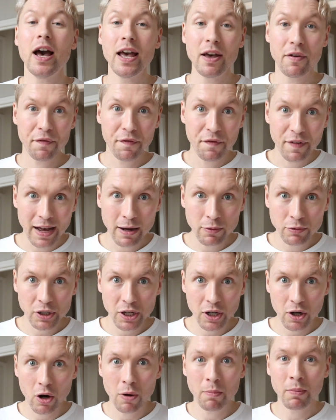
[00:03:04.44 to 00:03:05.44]
I have found
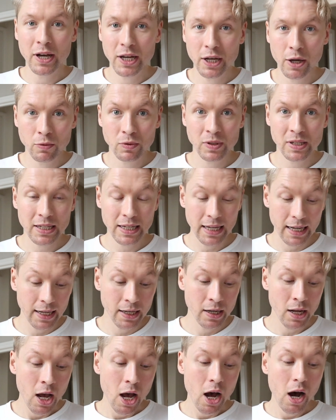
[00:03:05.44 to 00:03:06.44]
it on my own
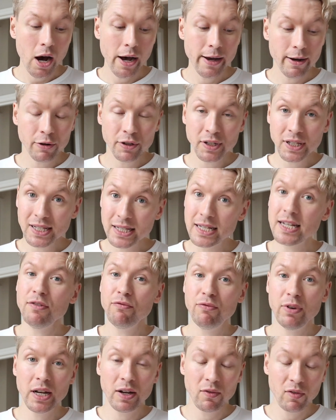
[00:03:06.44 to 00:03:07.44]
skin, I honestly
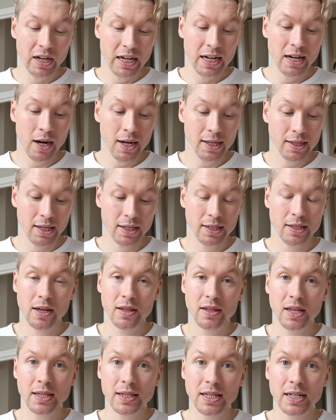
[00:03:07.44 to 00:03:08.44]
really, really like this. I
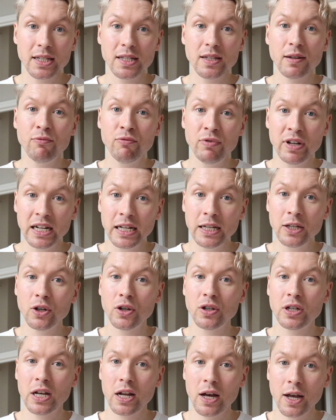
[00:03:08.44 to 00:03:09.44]
think that it's a really
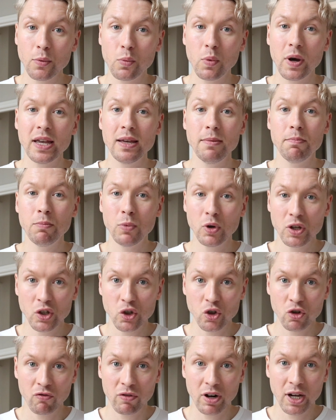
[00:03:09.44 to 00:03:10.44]
good lightweight
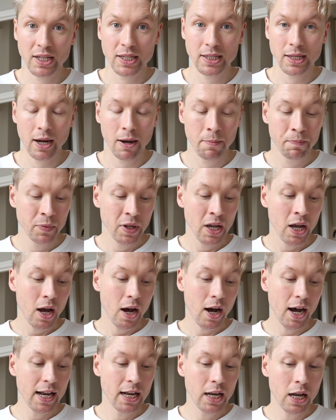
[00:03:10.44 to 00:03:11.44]
moisturizer.
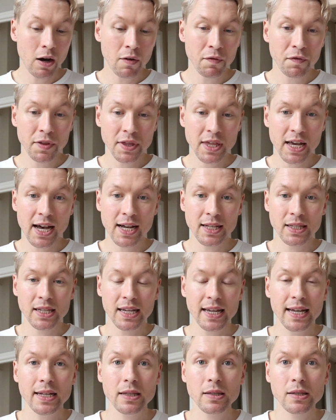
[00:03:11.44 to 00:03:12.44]
I love that
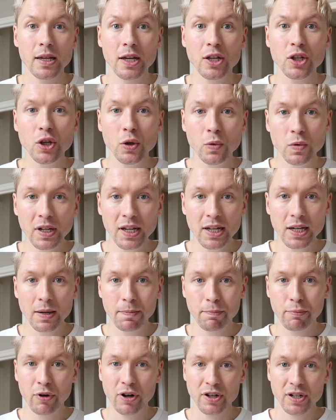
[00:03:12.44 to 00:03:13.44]
it's a unique
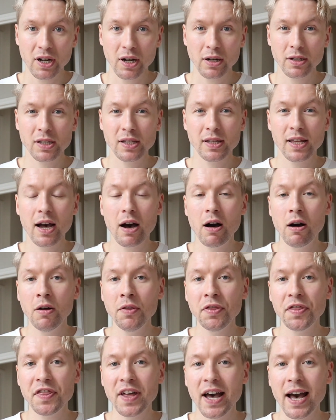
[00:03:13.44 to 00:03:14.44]
product. There
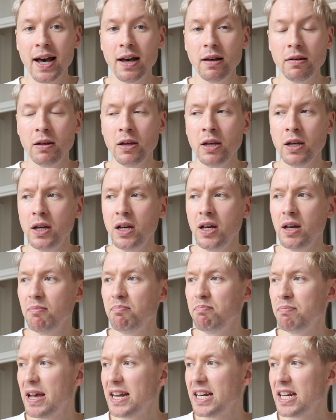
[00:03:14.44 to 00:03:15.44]
aren't that
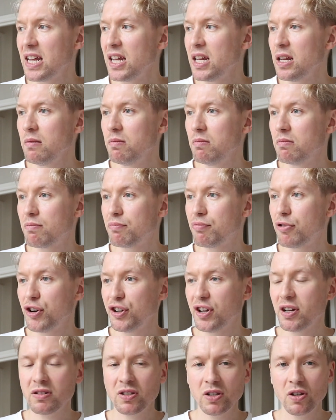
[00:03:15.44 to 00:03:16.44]
many
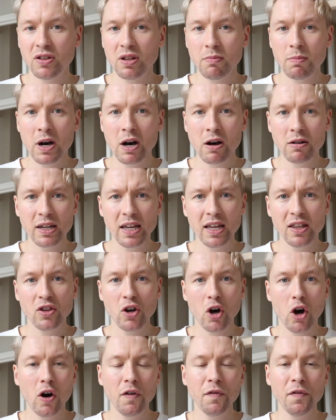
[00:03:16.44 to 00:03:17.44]
products on the market
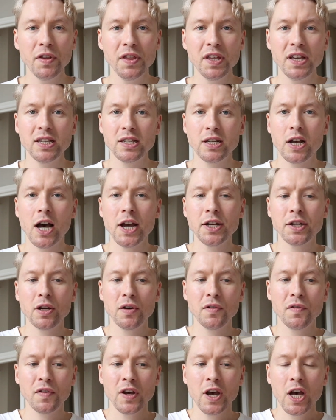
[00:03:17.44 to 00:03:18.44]
that offer this kind
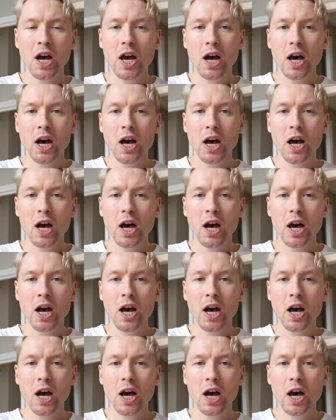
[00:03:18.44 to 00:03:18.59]
of